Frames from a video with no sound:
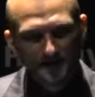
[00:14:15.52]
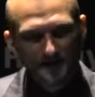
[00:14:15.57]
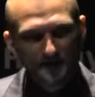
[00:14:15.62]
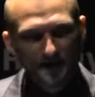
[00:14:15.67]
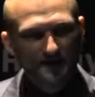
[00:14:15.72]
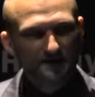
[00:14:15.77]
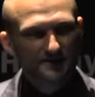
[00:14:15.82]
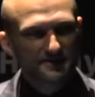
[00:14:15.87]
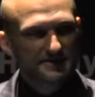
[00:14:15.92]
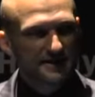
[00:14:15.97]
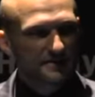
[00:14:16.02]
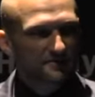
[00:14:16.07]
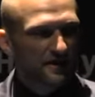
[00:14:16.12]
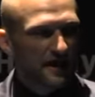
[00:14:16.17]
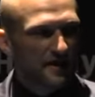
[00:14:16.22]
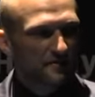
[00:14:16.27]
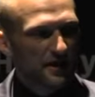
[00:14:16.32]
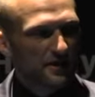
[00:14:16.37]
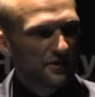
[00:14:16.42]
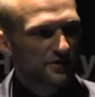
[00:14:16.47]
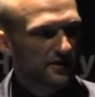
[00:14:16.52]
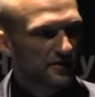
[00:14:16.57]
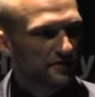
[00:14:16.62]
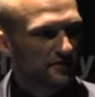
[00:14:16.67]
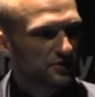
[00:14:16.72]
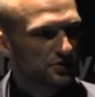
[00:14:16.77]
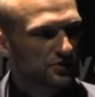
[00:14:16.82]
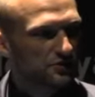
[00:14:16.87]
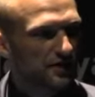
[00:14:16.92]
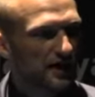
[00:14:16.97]
At the same time, I think we
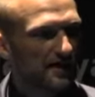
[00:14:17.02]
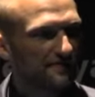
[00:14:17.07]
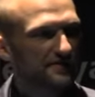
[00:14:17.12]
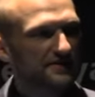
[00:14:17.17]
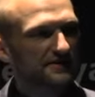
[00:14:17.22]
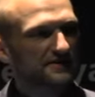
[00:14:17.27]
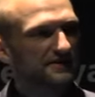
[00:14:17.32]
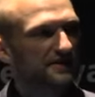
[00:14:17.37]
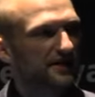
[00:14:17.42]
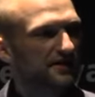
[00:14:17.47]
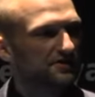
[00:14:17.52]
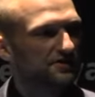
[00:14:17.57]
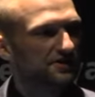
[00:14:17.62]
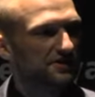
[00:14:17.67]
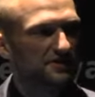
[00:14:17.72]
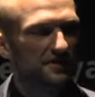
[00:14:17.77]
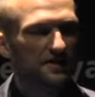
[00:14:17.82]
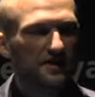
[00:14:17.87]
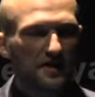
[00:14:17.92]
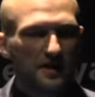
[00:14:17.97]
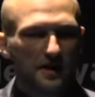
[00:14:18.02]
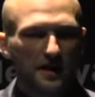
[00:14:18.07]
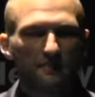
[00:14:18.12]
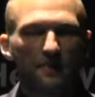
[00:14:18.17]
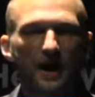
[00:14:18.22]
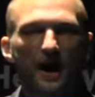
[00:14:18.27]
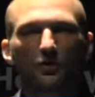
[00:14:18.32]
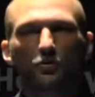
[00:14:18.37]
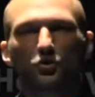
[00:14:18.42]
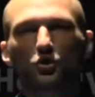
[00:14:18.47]
should have a discussion
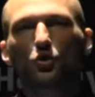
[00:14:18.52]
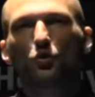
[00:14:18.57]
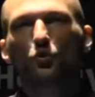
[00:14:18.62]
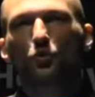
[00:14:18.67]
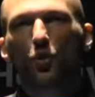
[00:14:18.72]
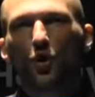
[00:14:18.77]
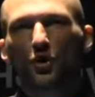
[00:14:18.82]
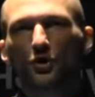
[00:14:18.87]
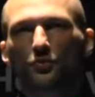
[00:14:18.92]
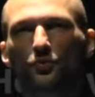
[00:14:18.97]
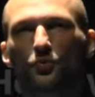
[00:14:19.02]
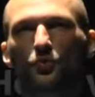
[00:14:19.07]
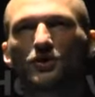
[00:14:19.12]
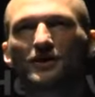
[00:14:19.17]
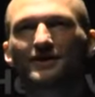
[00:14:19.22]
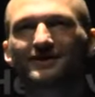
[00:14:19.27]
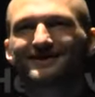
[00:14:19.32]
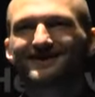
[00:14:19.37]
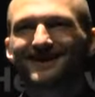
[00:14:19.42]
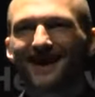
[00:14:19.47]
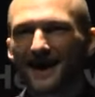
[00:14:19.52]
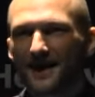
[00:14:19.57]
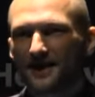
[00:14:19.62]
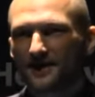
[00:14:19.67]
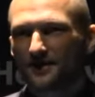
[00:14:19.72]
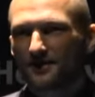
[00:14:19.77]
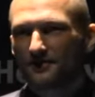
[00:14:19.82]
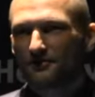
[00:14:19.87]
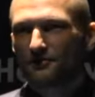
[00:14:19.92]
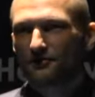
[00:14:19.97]
about what would it
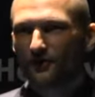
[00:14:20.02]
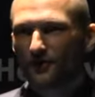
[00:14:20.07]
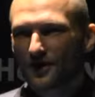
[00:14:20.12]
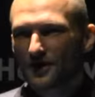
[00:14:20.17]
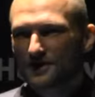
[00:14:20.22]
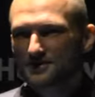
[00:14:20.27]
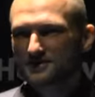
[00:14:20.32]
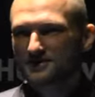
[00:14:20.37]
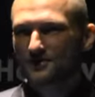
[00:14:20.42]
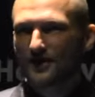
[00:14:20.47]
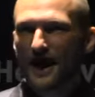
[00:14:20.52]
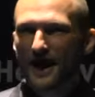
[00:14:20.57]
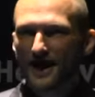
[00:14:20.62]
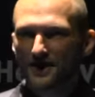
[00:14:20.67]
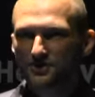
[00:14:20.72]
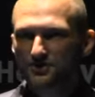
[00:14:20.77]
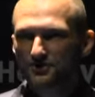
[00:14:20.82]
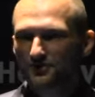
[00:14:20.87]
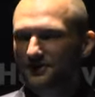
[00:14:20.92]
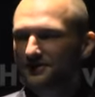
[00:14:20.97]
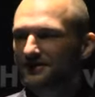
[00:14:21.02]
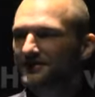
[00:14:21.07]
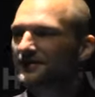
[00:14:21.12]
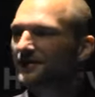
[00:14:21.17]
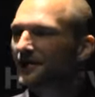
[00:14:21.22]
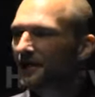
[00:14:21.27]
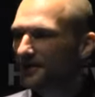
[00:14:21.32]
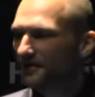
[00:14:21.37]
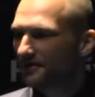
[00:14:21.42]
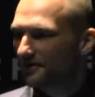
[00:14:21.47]
take for us to actually
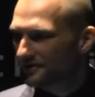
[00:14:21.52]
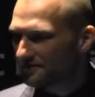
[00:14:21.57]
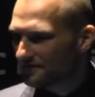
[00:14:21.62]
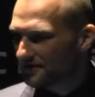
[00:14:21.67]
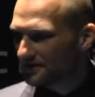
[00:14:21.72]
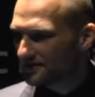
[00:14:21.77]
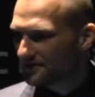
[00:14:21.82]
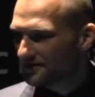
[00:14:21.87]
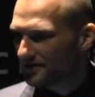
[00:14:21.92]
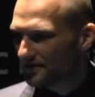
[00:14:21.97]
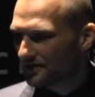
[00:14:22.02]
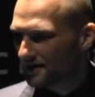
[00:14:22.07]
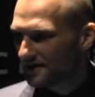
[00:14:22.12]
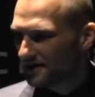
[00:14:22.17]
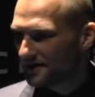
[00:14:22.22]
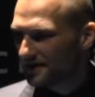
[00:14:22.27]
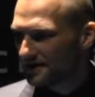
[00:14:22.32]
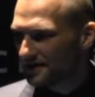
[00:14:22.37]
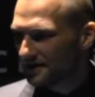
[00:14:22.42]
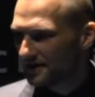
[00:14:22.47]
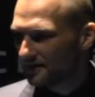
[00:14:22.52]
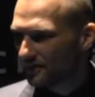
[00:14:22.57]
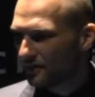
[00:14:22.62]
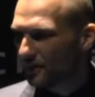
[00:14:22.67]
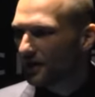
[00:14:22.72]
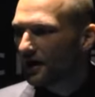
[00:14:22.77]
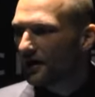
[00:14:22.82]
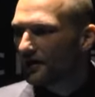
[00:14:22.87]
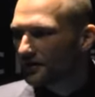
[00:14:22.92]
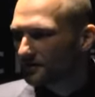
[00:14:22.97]
declare a victory on Al-Qaeda.
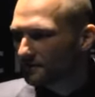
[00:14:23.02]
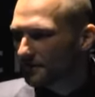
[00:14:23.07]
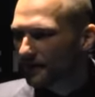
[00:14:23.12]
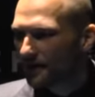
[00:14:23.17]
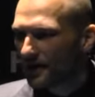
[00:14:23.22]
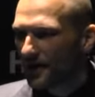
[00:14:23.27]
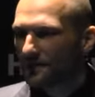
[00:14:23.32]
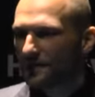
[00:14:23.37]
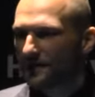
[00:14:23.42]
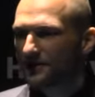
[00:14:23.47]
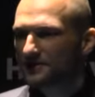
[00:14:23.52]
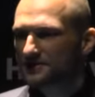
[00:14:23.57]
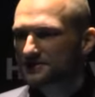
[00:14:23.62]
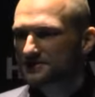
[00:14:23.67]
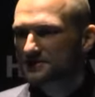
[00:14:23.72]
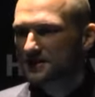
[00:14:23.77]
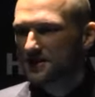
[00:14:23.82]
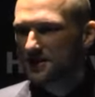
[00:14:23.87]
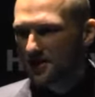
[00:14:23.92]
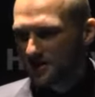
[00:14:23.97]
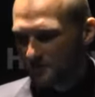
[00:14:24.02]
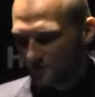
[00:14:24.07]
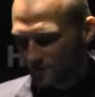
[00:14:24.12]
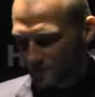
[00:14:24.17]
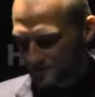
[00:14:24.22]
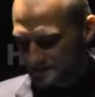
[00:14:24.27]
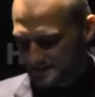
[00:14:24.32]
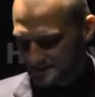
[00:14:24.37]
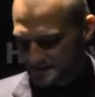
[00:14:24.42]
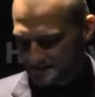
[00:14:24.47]
What are the parameters for
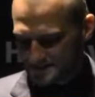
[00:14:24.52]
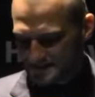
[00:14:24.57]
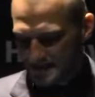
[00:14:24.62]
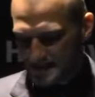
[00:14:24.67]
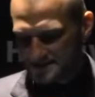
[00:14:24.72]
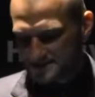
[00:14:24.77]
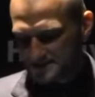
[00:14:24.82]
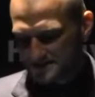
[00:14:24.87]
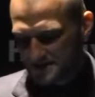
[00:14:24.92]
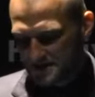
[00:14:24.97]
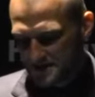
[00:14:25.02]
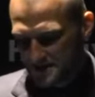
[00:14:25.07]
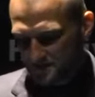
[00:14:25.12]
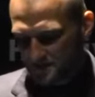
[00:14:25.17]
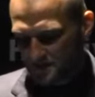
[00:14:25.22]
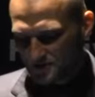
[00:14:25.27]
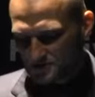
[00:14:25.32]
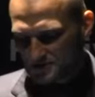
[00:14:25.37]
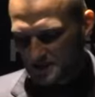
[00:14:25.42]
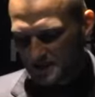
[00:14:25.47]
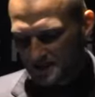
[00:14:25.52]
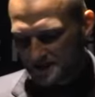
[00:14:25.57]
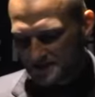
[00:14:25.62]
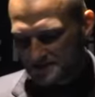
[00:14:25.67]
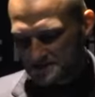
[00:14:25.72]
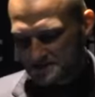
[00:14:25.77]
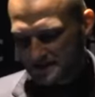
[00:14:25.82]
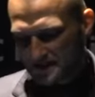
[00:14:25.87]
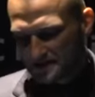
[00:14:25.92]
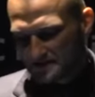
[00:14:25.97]
a success? Because like I
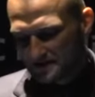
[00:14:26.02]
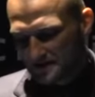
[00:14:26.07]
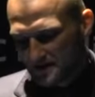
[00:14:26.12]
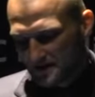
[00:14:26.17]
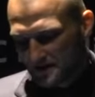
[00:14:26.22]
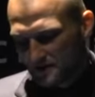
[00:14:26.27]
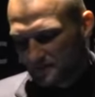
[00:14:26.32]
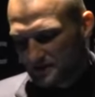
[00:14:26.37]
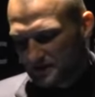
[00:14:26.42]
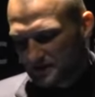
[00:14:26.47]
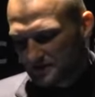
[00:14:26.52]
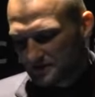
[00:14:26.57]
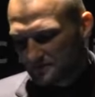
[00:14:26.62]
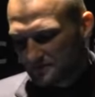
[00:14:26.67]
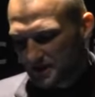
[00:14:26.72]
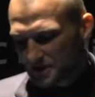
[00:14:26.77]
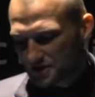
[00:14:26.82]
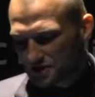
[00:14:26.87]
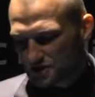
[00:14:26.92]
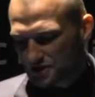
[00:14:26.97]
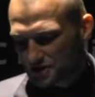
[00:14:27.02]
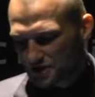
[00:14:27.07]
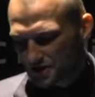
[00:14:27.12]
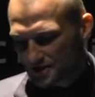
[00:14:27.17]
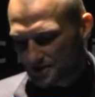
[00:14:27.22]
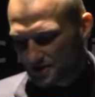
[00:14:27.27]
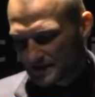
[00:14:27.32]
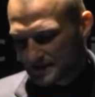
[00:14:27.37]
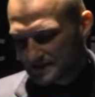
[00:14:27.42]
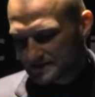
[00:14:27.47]
said, we need to make
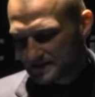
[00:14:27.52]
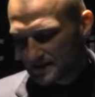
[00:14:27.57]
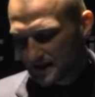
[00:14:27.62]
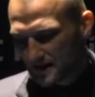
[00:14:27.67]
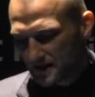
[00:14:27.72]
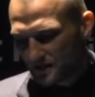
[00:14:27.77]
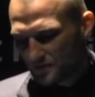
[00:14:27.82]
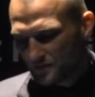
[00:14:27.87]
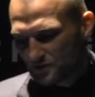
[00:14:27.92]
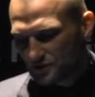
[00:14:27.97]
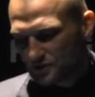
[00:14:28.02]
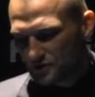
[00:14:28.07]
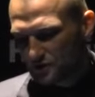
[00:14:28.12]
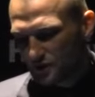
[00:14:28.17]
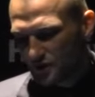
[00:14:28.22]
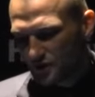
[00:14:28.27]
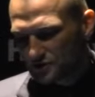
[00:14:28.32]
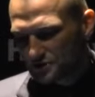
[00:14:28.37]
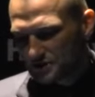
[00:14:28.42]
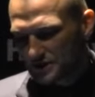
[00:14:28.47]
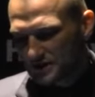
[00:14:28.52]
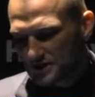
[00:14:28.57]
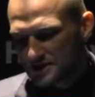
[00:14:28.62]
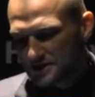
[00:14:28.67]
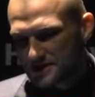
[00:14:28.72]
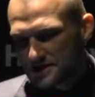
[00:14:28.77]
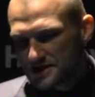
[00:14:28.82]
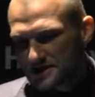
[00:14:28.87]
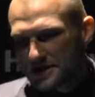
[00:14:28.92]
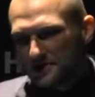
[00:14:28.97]
sure that we do not
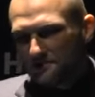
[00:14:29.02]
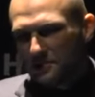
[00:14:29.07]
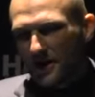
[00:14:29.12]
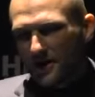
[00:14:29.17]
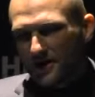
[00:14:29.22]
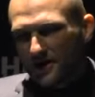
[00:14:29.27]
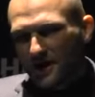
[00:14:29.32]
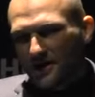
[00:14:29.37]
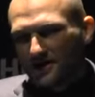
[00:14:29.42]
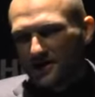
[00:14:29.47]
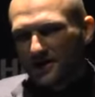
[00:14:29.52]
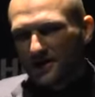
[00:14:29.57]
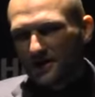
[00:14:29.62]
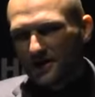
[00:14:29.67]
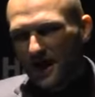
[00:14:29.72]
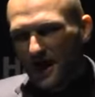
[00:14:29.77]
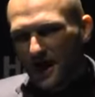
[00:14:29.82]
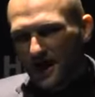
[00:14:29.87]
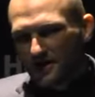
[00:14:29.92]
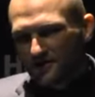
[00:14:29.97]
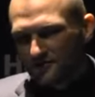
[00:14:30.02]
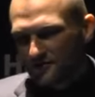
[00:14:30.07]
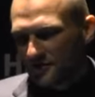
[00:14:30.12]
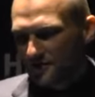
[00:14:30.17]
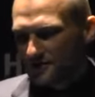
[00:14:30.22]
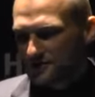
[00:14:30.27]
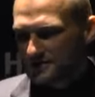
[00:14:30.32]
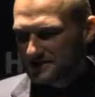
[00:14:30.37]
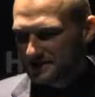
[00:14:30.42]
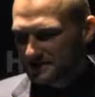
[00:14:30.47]
keep Al-Qaeda alive
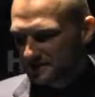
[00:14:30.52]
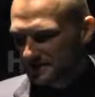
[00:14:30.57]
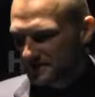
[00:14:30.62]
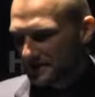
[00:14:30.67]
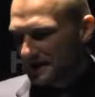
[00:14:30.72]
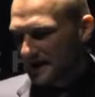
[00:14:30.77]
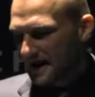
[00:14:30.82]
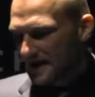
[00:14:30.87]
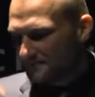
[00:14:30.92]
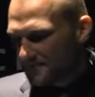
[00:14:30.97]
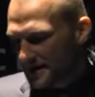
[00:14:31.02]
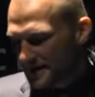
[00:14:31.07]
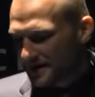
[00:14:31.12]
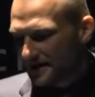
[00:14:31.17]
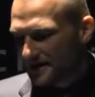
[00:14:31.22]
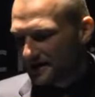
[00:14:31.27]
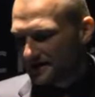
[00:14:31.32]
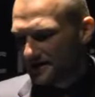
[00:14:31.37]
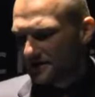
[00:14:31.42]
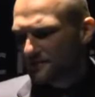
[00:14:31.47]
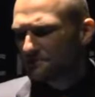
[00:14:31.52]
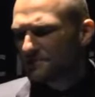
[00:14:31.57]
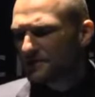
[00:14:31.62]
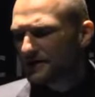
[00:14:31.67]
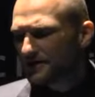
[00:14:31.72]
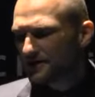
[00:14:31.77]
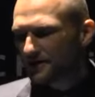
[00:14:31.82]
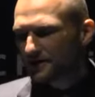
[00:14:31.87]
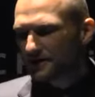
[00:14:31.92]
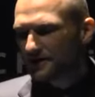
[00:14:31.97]
constantly and making it
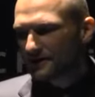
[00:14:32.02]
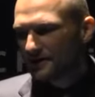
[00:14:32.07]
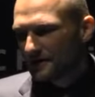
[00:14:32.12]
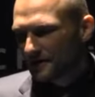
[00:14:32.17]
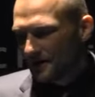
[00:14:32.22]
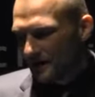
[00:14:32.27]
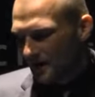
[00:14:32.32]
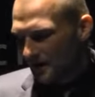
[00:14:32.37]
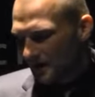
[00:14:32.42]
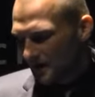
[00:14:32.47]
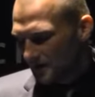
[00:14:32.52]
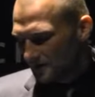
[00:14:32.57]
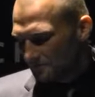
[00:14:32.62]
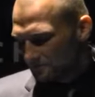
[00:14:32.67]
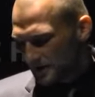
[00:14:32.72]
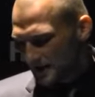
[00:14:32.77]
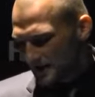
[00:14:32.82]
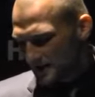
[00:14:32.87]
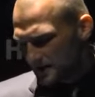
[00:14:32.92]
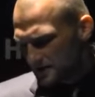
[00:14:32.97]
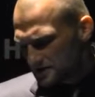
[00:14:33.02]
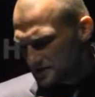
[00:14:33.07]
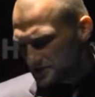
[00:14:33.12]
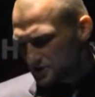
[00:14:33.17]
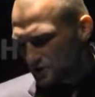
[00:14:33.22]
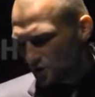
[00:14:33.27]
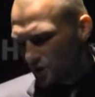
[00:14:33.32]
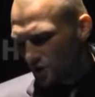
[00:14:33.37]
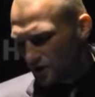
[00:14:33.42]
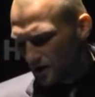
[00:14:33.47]
appear
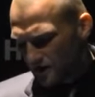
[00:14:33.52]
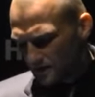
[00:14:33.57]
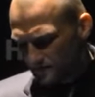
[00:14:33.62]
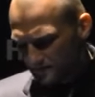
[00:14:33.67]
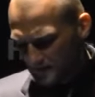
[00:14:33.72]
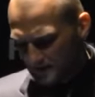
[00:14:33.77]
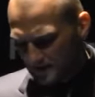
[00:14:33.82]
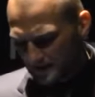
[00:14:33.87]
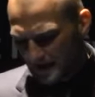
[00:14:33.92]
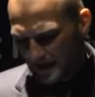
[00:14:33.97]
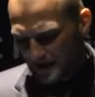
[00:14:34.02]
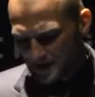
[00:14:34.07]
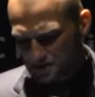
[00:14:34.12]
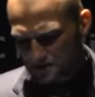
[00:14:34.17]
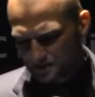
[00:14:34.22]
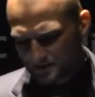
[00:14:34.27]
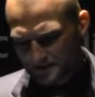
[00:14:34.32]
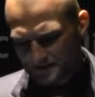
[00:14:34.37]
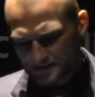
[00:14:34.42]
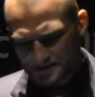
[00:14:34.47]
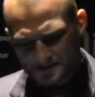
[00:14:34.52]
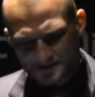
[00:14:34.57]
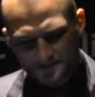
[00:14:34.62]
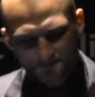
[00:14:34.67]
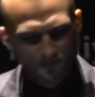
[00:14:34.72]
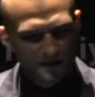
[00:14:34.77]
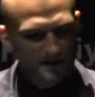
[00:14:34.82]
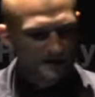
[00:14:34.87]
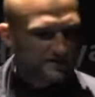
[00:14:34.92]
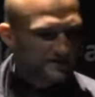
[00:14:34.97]
stronger than it actually is.
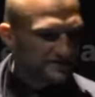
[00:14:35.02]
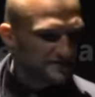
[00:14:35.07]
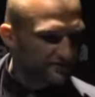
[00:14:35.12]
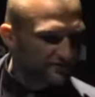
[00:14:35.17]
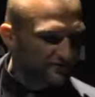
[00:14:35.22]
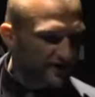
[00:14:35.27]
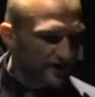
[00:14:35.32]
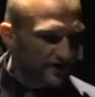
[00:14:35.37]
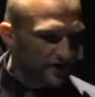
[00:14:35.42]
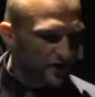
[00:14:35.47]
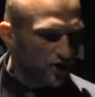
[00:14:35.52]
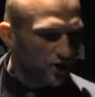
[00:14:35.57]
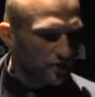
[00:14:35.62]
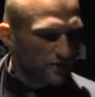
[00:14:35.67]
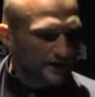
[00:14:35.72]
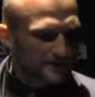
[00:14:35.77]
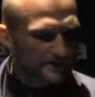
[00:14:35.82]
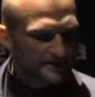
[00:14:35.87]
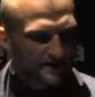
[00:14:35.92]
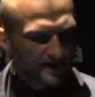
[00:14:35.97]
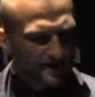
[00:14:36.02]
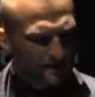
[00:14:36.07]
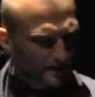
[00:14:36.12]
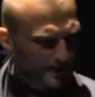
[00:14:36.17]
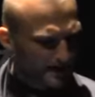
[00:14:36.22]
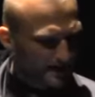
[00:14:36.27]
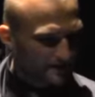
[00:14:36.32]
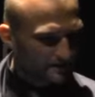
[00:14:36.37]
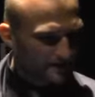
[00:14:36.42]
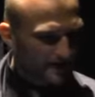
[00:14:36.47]
And this is a final comment that I'll
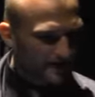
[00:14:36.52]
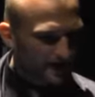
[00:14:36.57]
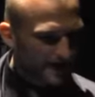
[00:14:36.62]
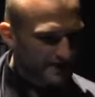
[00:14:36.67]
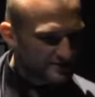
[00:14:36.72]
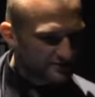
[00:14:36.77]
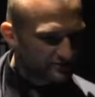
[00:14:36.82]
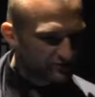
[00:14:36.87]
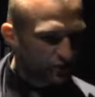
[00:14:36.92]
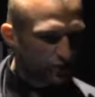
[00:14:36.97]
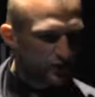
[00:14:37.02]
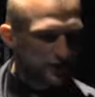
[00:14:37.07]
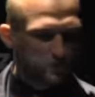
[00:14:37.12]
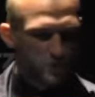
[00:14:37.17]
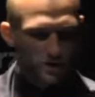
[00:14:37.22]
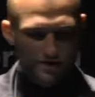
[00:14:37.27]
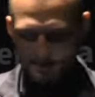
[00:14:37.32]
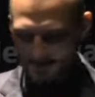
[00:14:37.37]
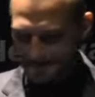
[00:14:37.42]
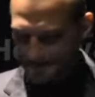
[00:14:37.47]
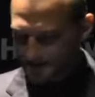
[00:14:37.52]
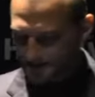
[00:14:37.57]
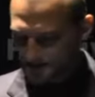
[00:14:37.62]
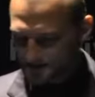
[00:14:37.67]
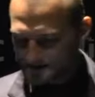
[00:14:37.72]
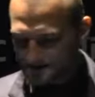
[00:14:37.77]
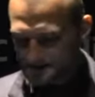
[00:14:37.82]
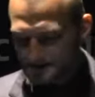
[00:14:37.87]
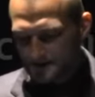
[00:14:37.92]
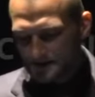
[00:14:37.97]
make in my last 41
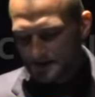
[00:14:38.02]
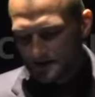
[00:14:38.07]
seconds.